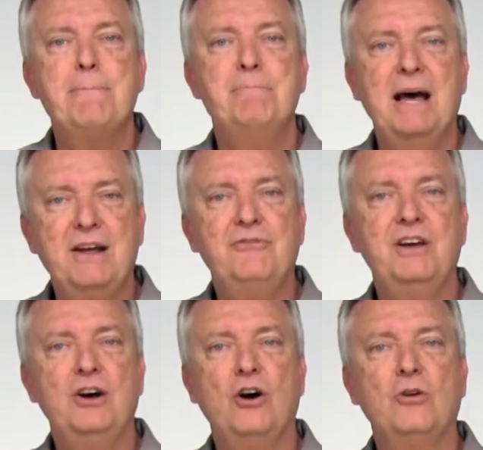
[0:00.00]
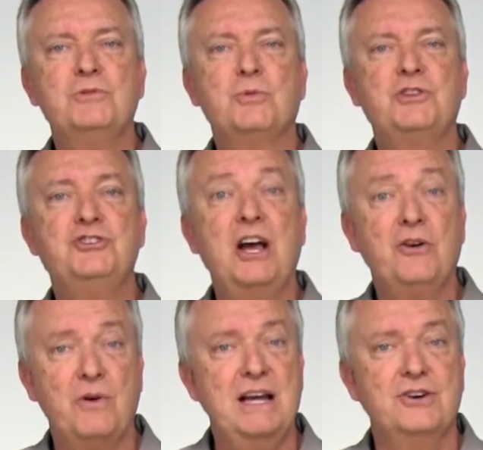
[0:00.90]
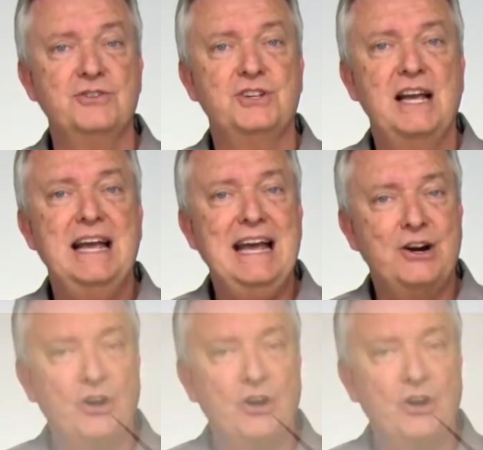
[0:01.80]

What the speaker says: benefit homes with generators and